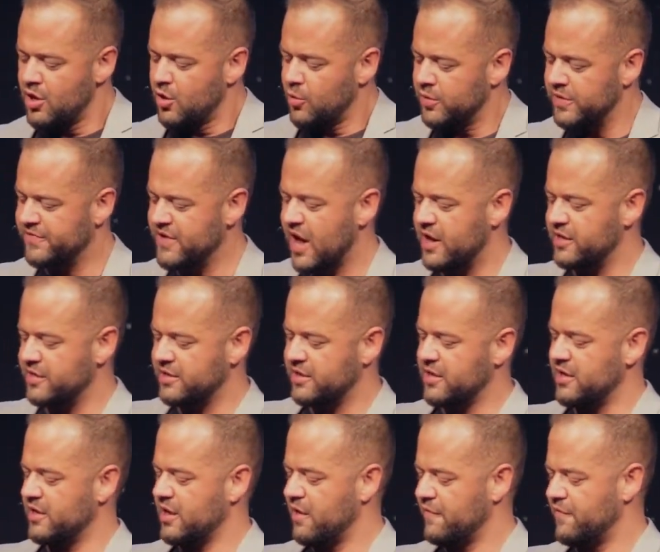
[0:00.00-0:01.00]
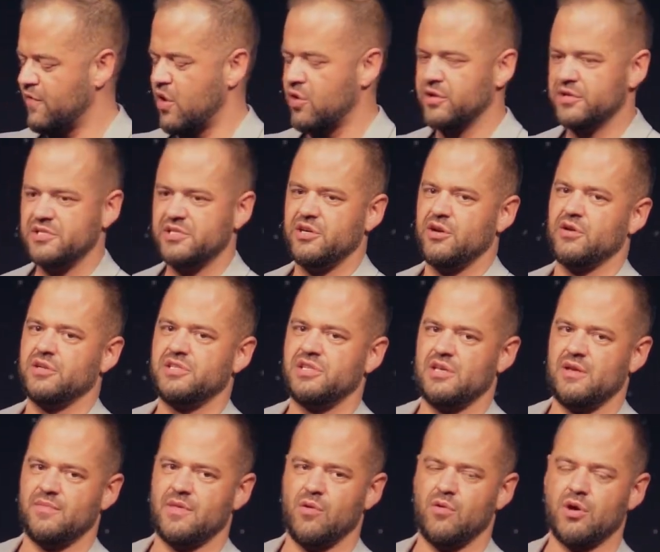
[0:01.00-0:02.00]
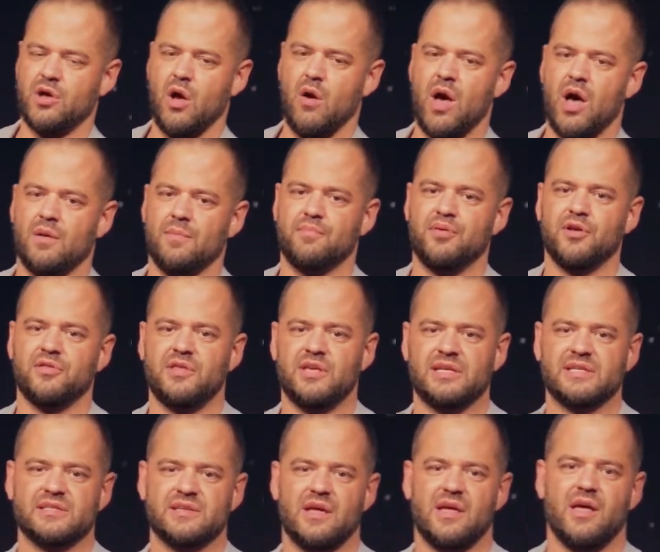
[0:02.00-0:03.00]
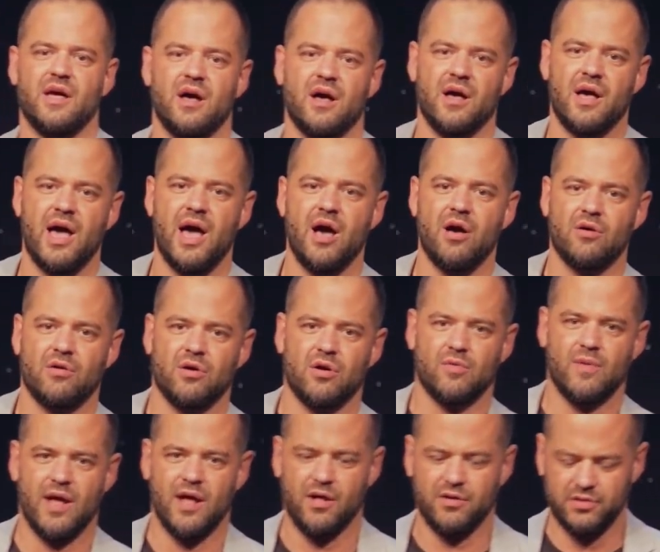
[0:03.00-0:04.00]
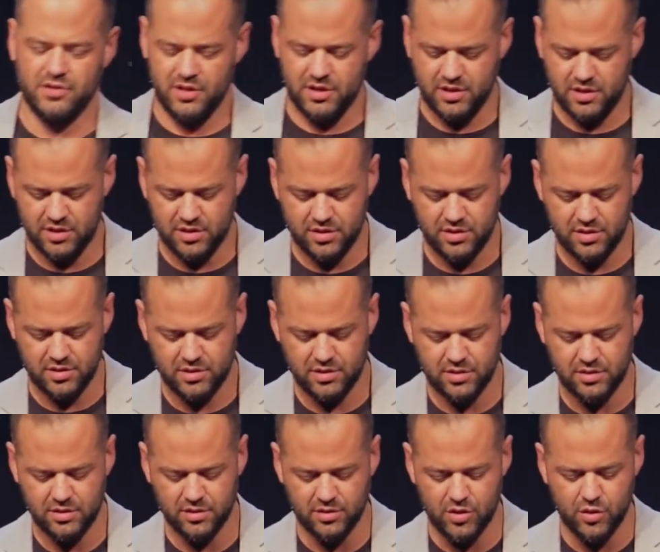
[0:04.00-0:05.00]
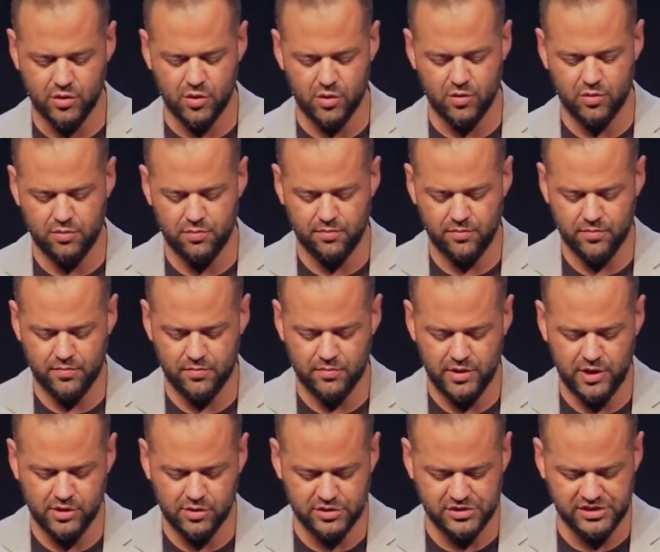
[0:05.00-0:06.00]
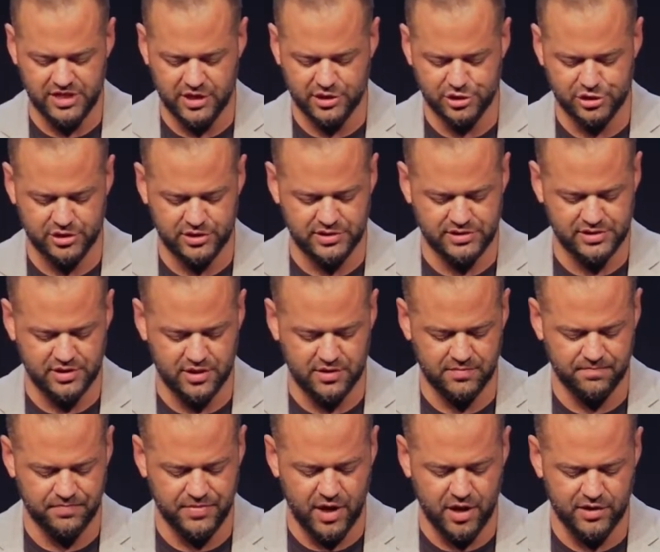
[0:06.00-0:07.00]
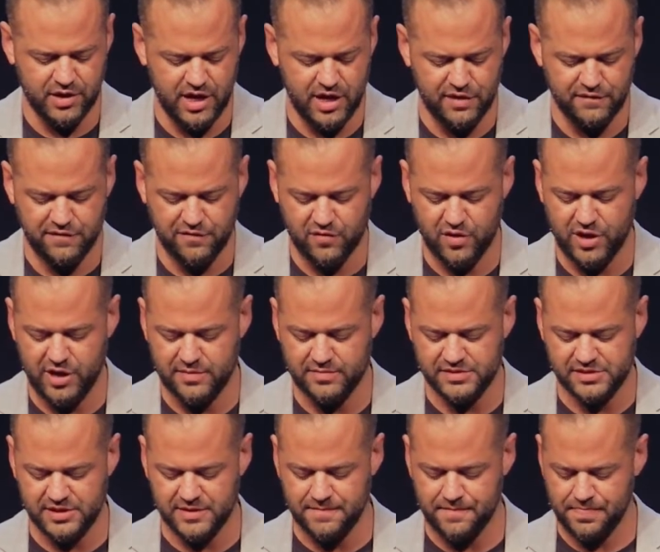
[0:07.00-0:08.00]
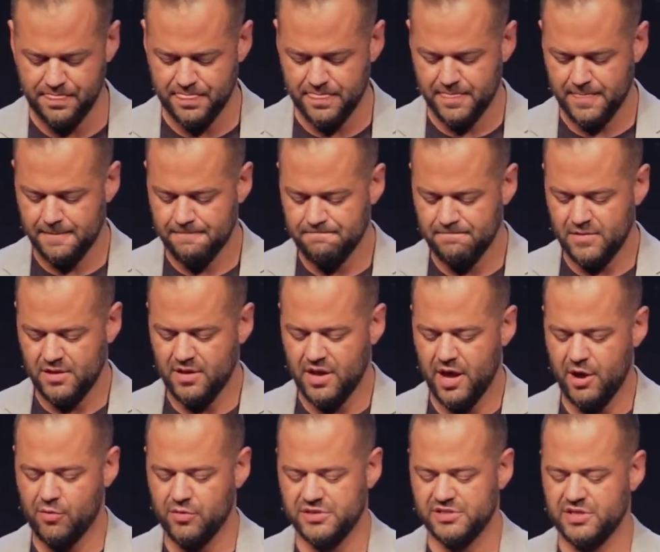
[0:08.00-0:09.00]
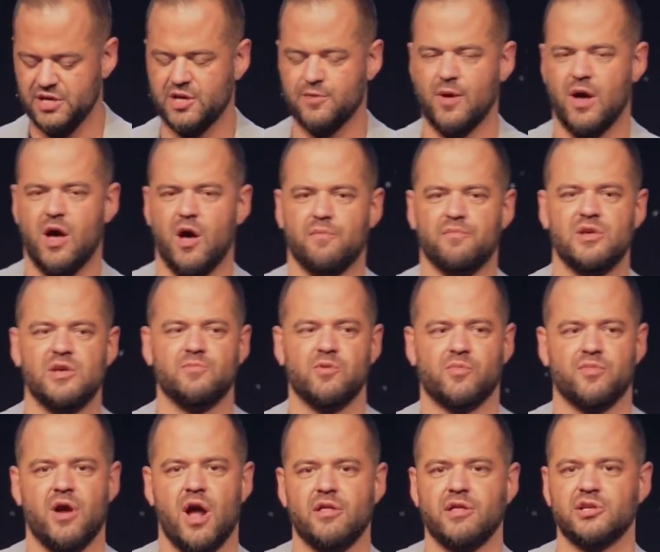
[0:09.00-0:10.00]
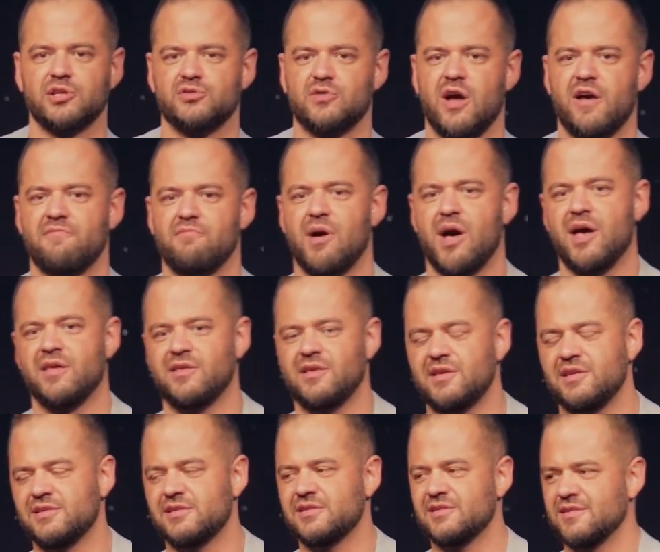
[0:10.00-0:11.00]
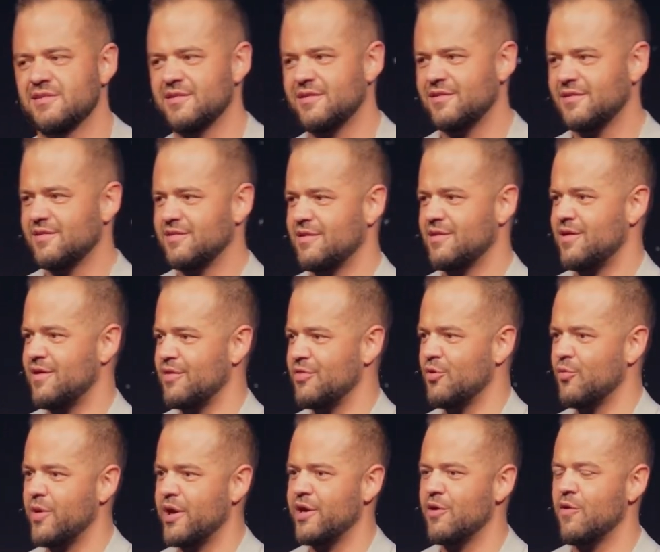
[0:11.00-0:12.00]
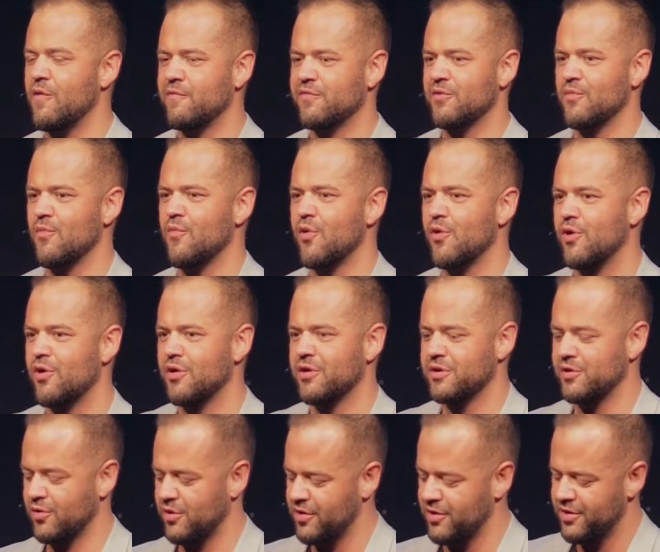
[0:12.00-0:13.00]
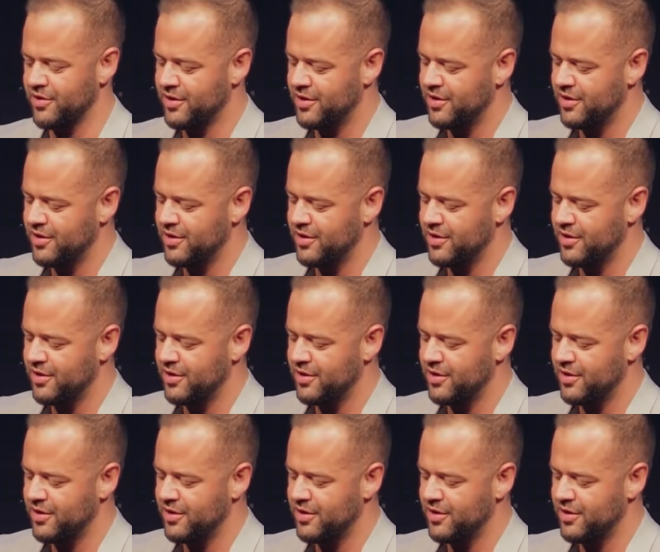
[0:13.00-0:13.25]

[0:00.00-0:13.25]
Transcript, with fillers: We've got a, a volunteer team that will go out and put these uh, out around the local intersections on, on A-frames. And I always think about how people probably drive by these on their way home from work or